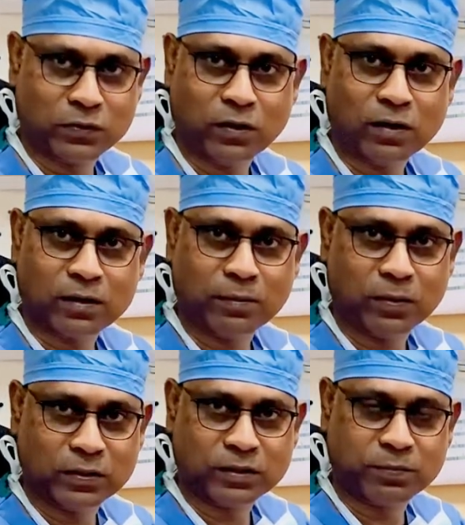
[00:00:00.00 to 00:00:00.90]
talk
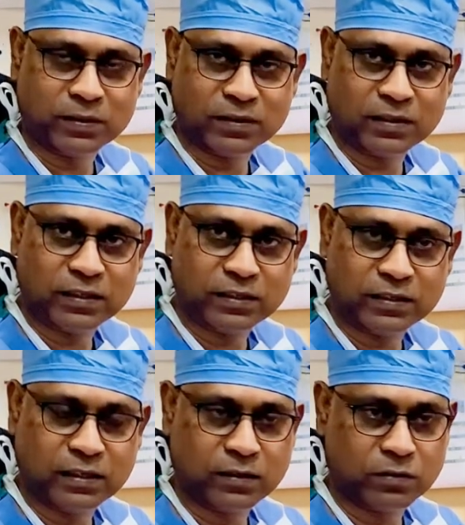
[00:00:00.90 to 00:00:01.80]
about this
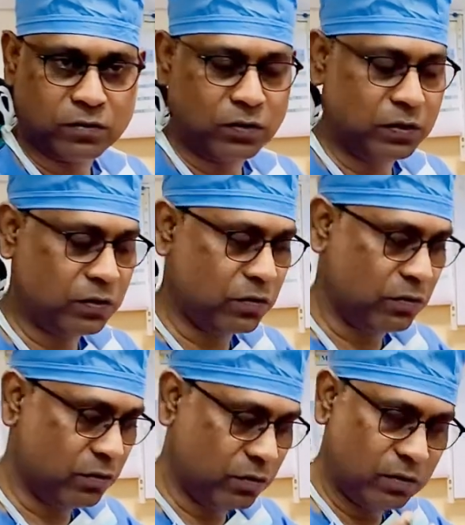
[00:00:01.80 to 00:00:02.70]
presentation, going
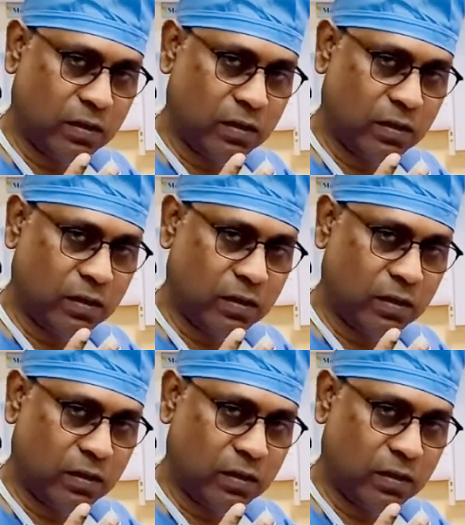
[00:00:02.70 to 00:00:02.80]
to